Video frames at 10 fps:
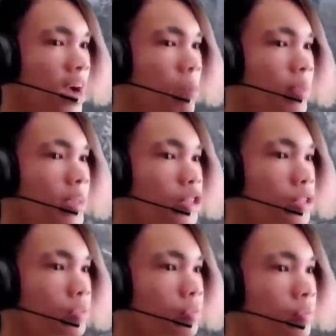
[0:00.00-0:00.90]
Ah,
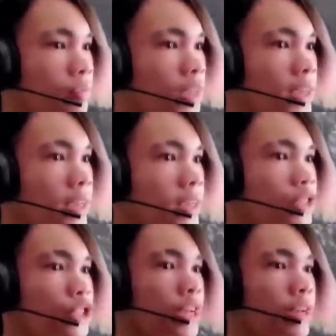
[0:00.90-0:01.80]
bitch.
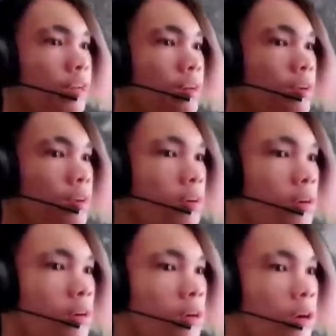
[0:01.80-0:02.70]
Eat shit.
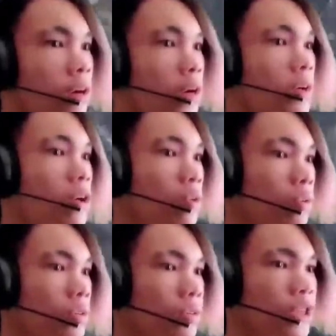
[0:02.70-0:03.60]

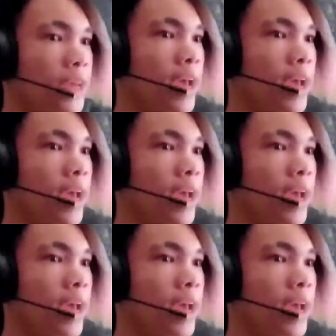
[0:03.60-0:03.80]
Oh,